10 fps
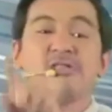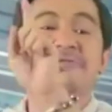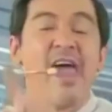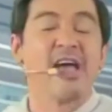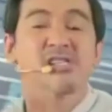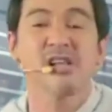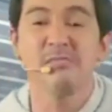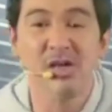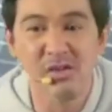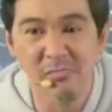of
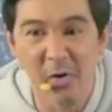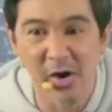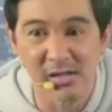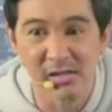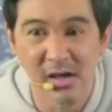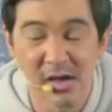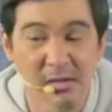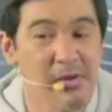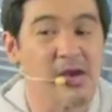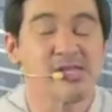exclamation point,
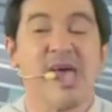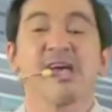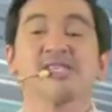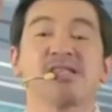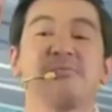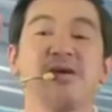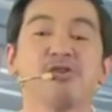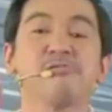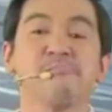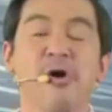because
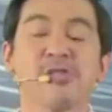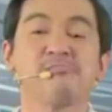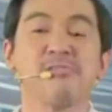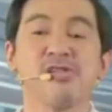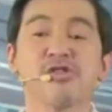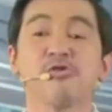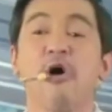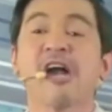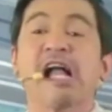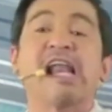exclamation point means you
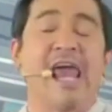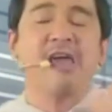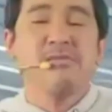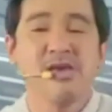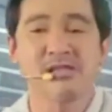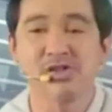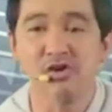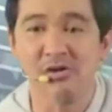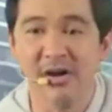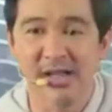are claiming that
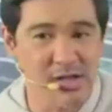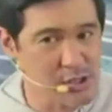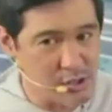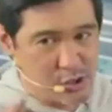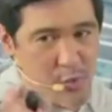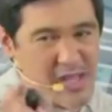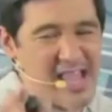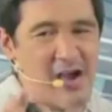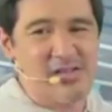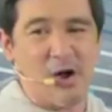you are ready. So do it
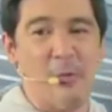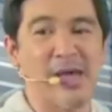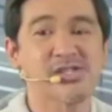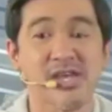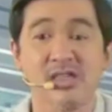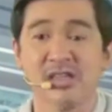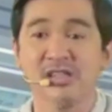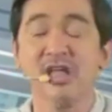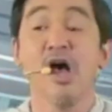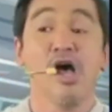now in the comment section.